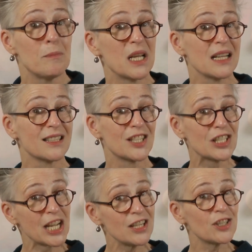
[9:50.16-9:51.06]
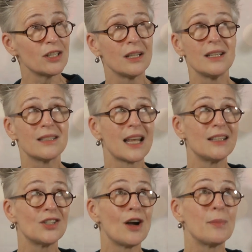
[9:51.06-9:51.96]
because the Teishin is
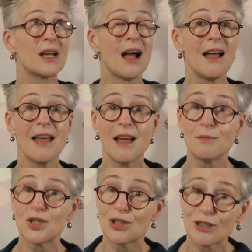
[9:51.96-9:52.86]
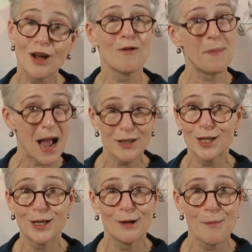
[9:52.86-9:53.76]
a topic I am so
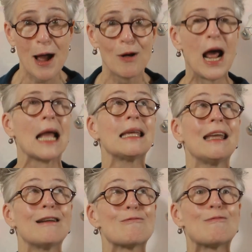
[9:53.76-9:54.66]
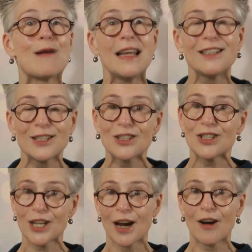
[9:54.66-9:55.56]
passionate about. I can't wait to
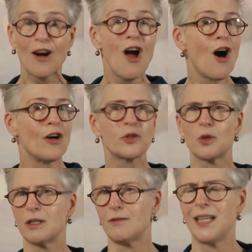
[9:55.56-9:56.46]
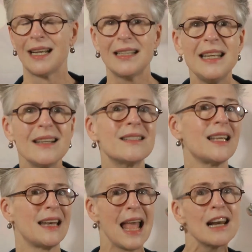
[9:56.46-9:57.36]
share all sorts of techniques
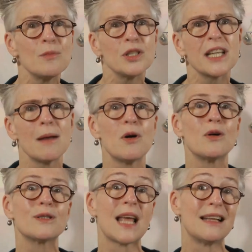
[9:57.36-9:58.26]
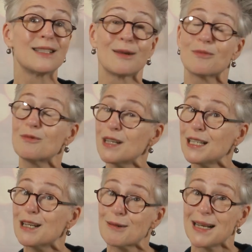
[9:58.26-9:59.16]
and animal demos and some
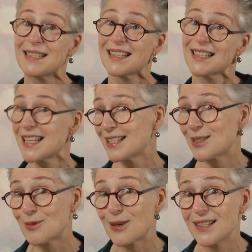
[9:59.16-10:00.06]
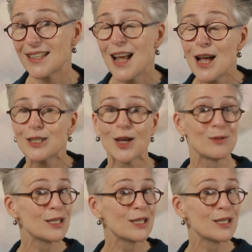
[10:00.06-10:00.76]
really great success stories. So